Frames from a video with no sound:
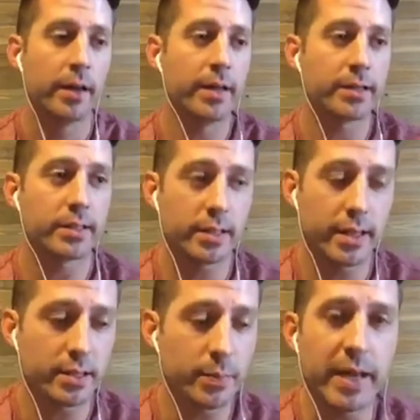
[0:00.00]

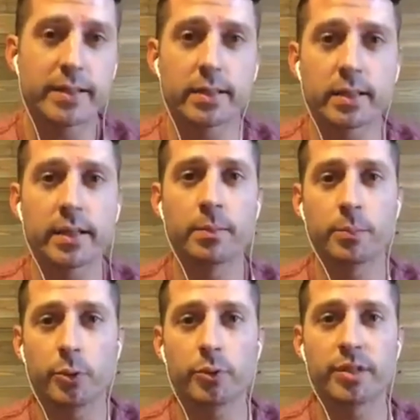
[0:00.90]
It's basically a
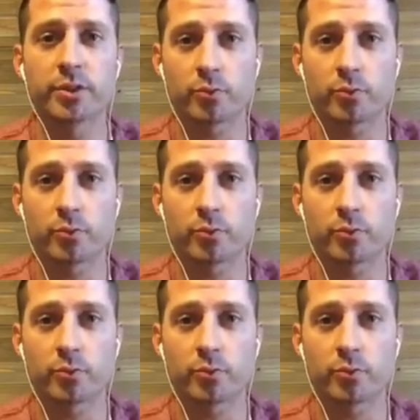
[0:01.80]
boost is